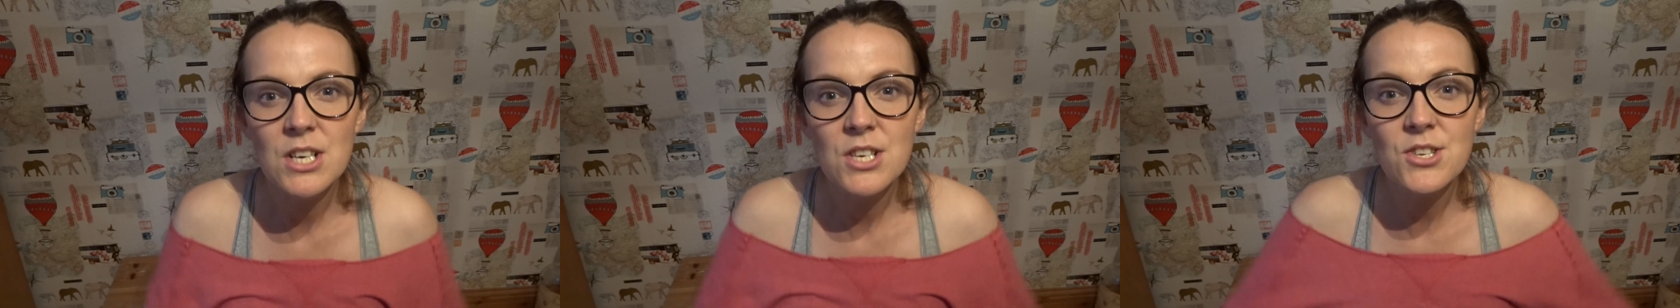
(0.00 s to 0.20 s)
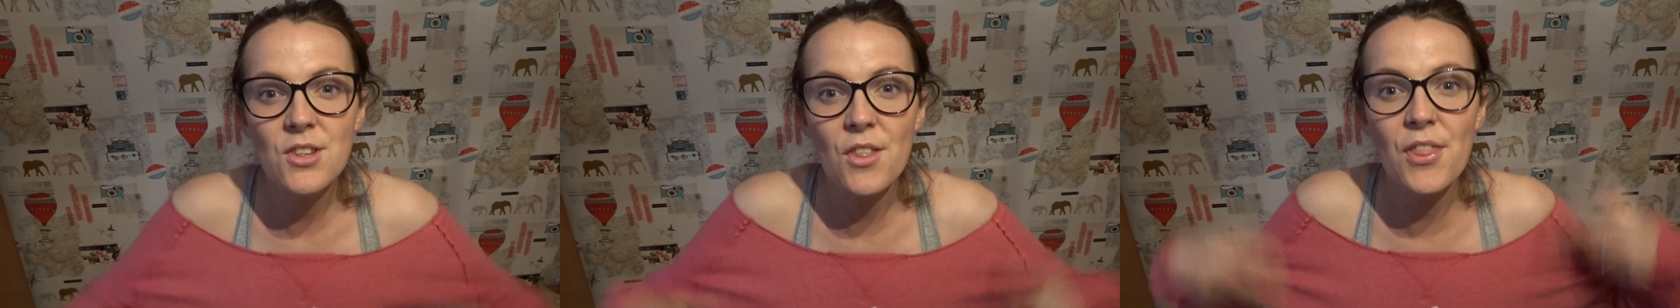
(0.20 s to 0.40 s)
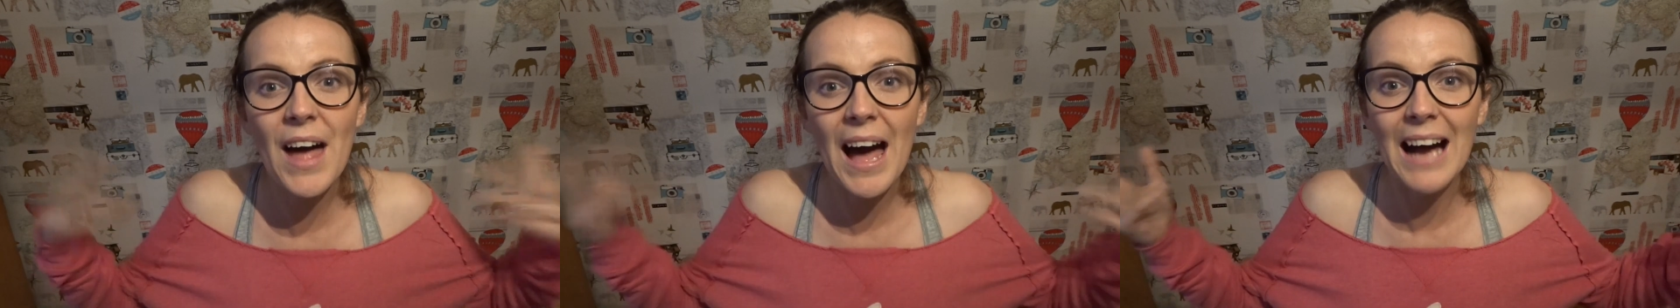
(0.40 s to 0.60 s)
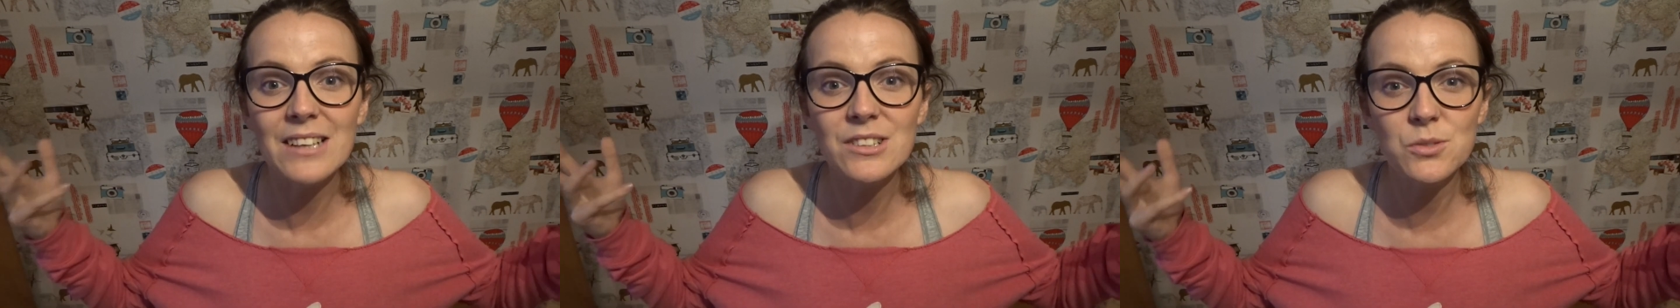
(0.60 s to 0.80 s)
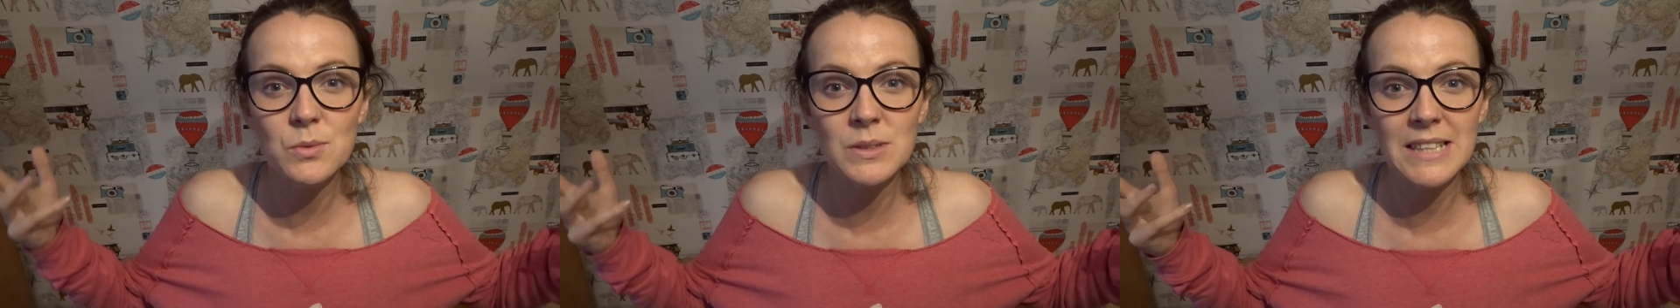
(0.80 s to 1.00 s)
So
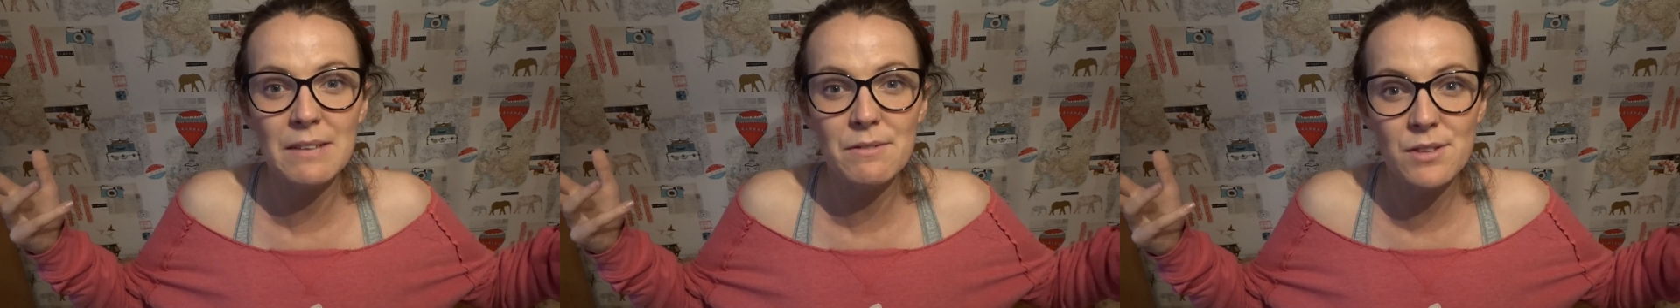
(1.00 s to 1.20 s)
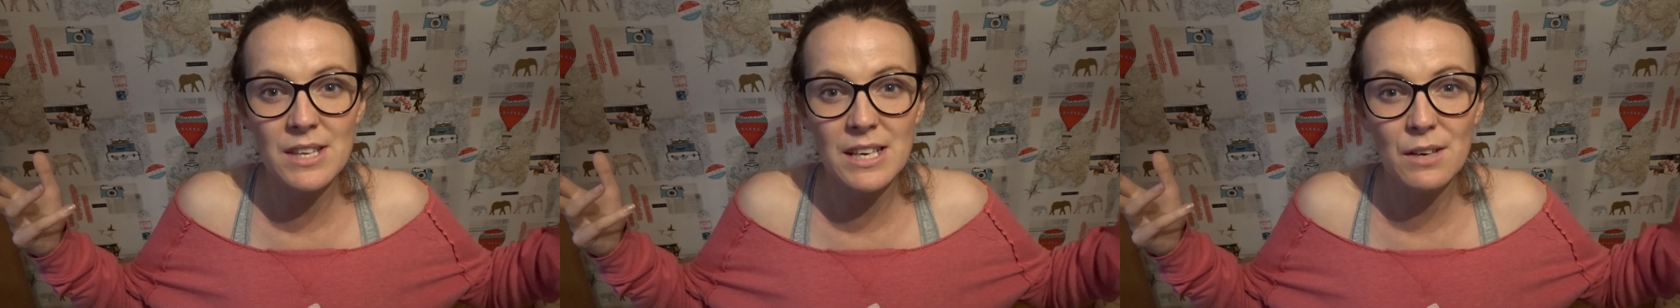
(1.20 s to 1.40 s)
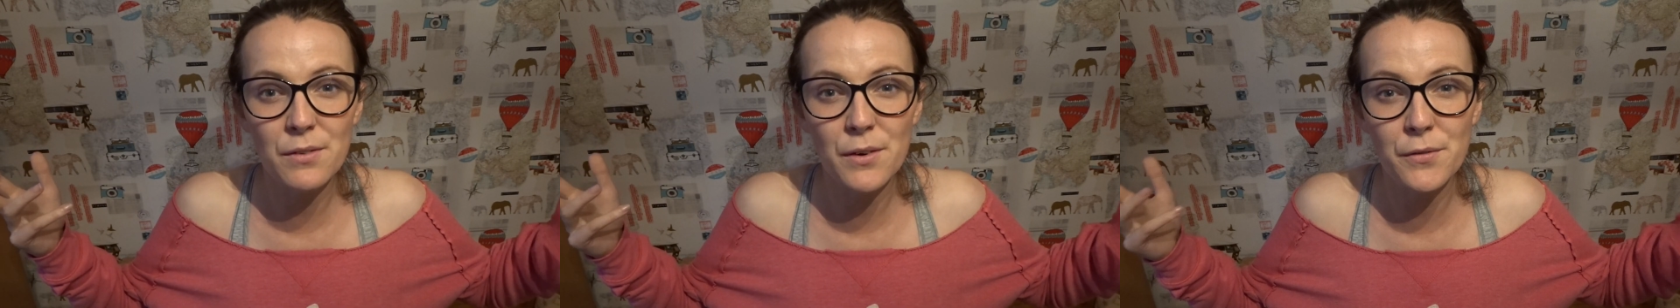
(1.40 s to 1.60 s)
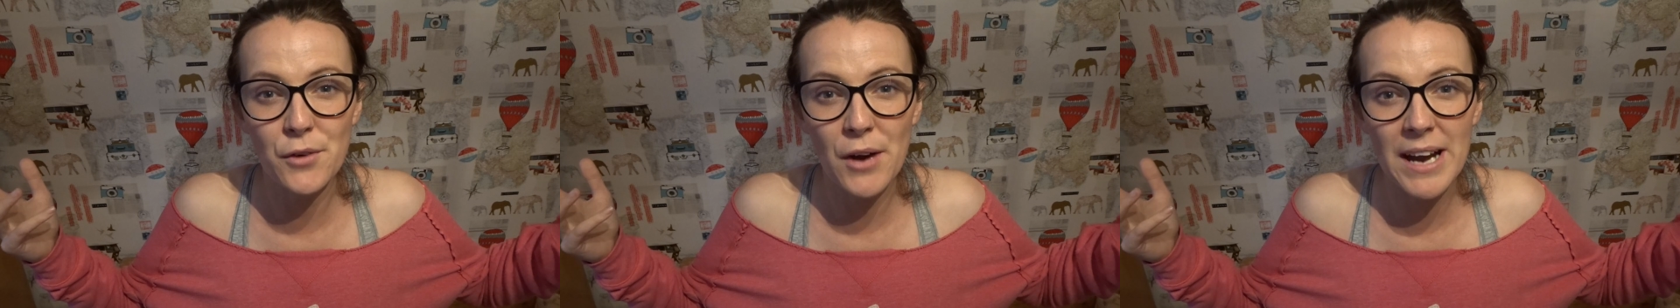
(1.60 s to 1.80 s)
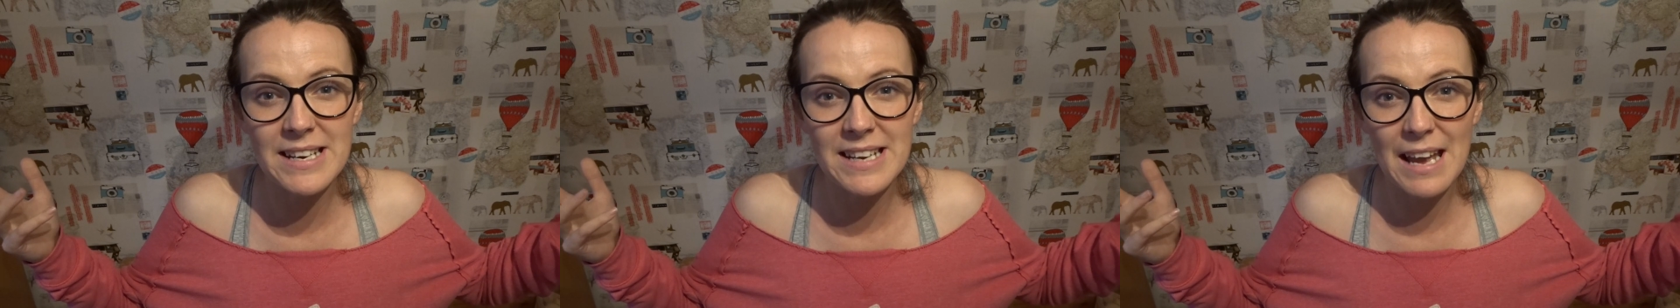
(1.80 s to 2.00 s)
that was everything for
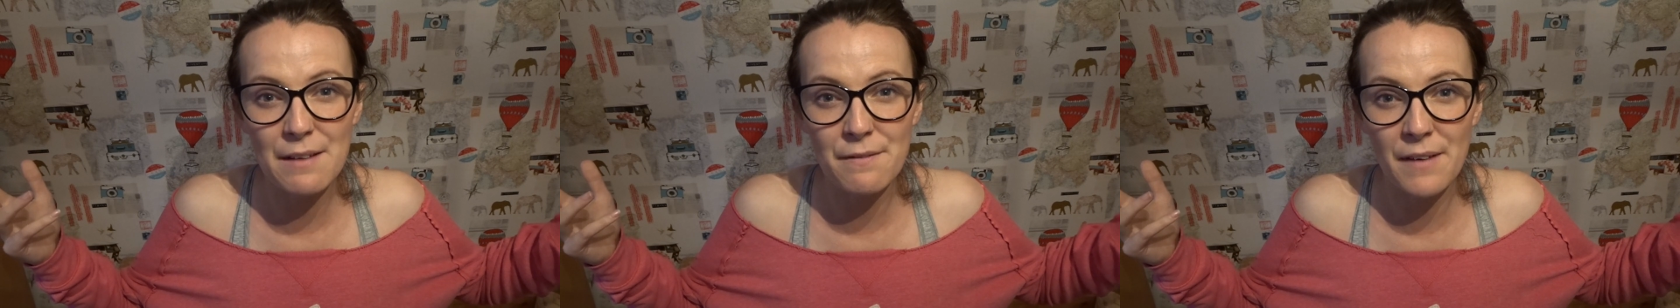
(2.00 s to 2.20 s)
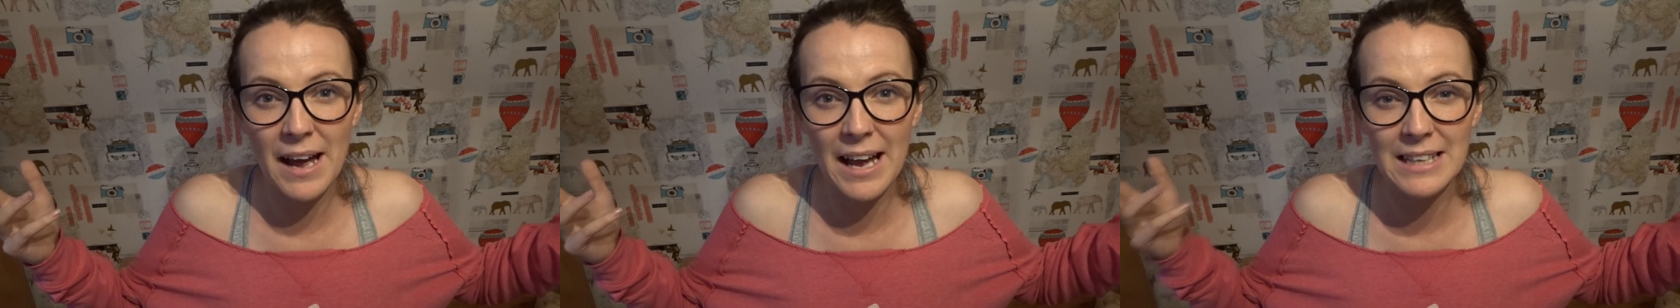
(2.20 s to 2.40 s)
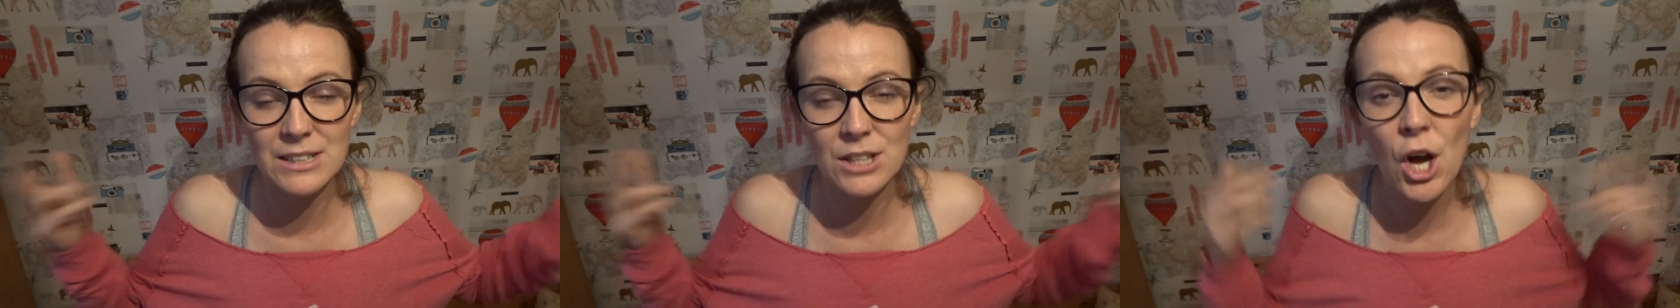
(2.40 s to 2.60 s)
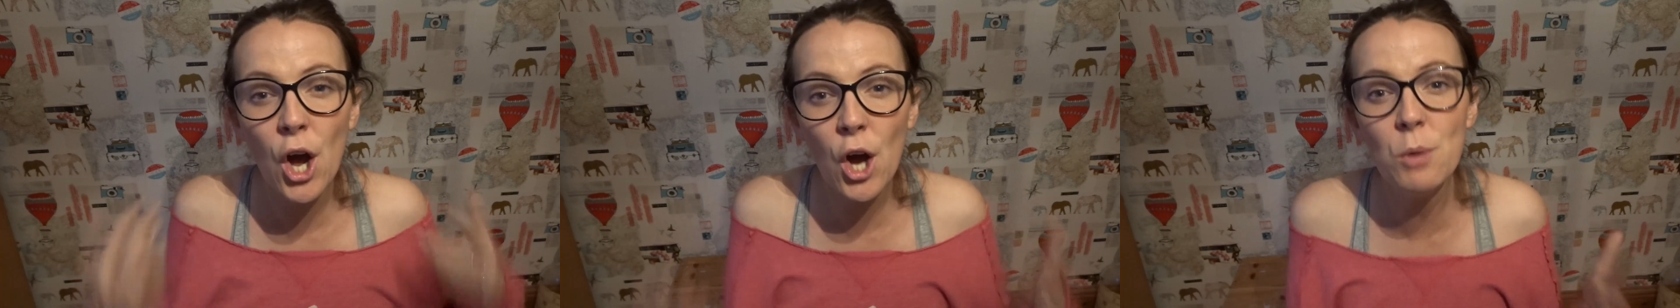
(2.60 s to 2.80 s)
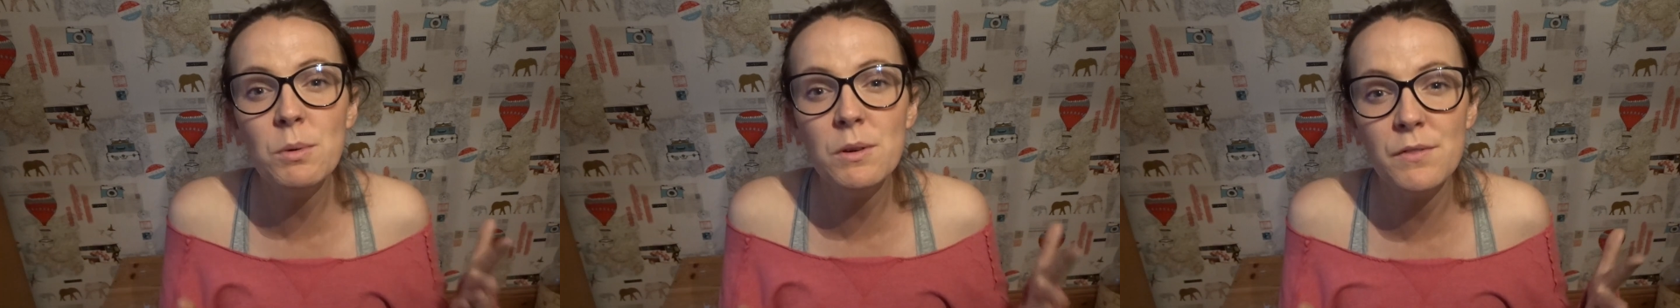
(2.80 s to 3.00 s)
Friday Finds. I
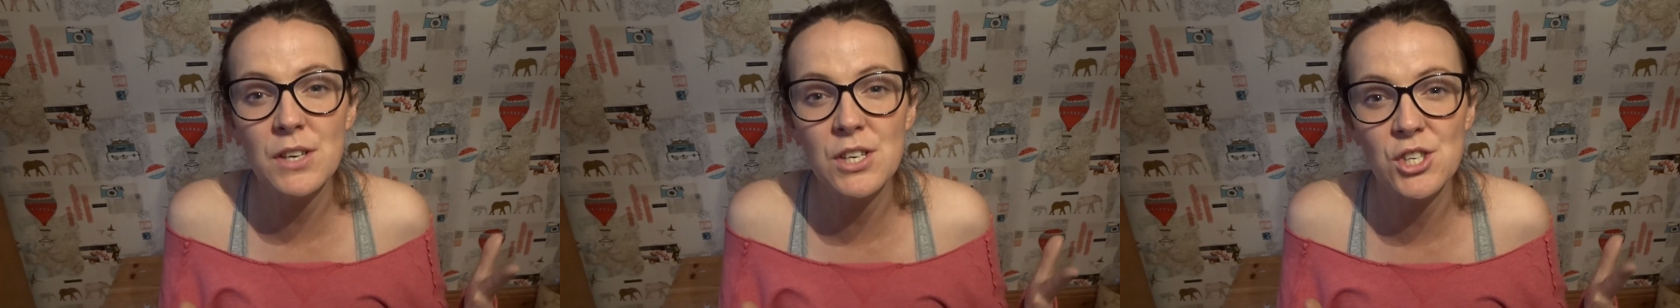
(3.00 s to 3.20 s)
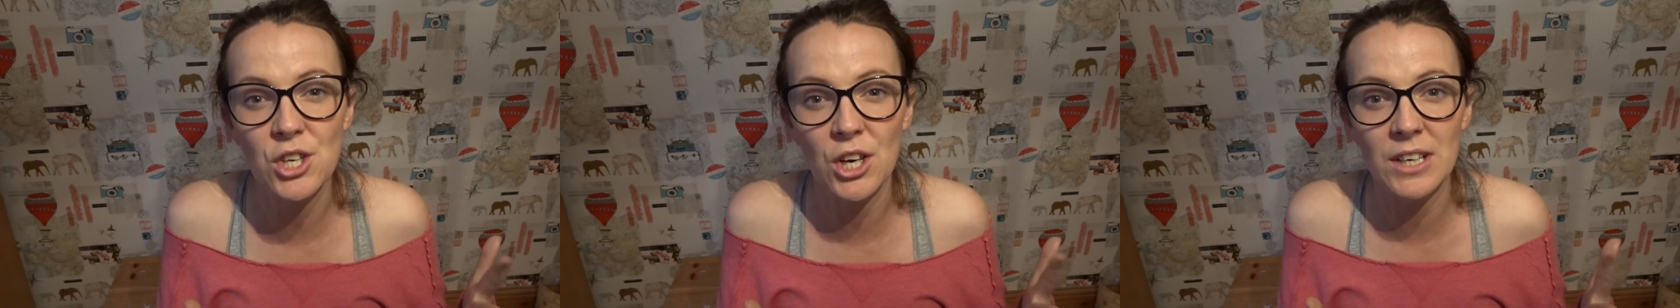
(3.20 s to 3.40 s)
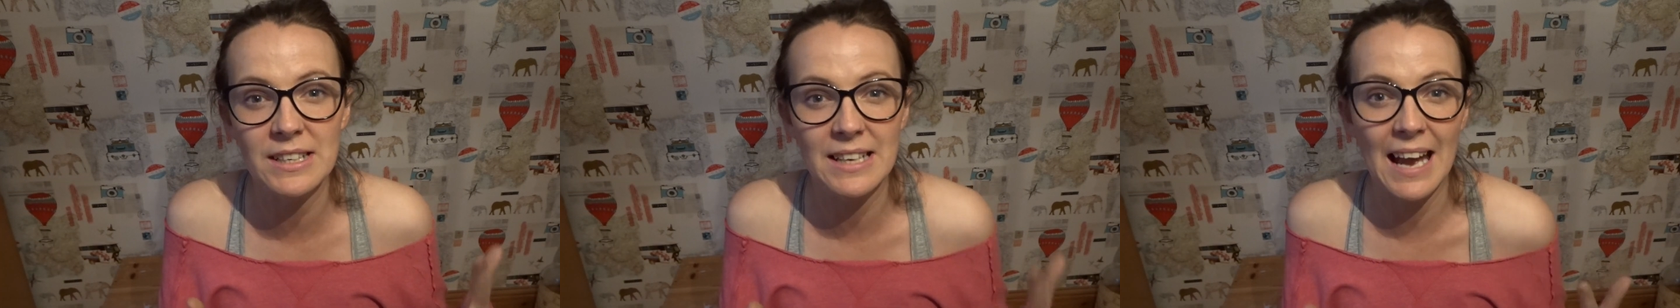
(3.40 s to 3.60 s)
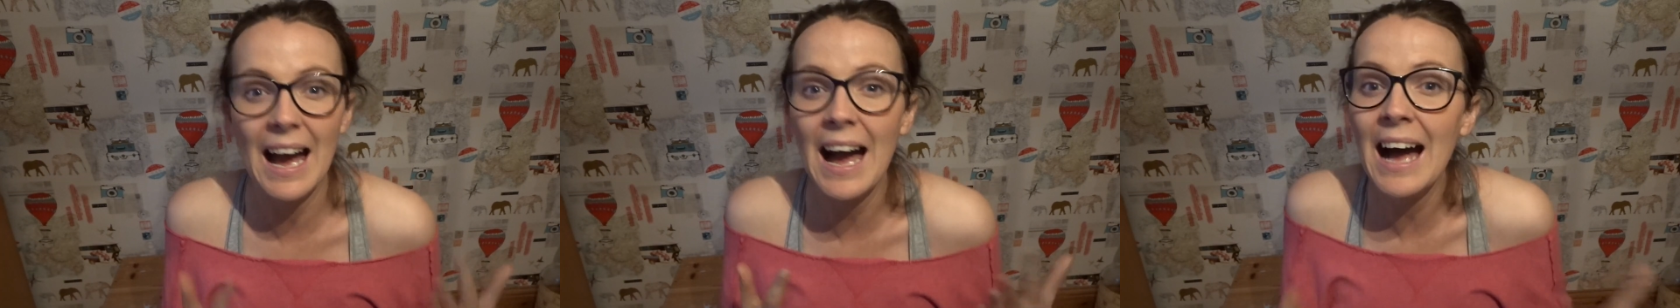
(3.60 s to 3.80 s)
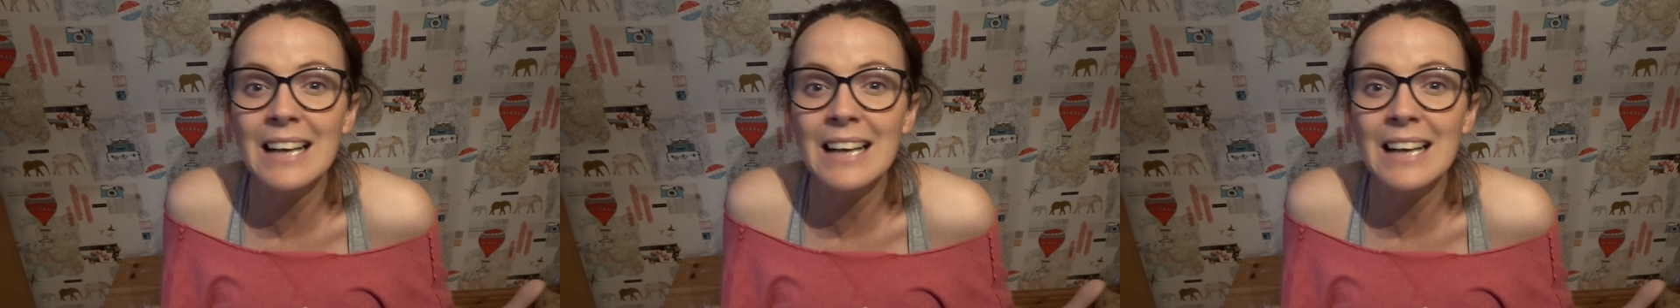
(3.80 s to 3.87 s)
hope you've enjoyed it.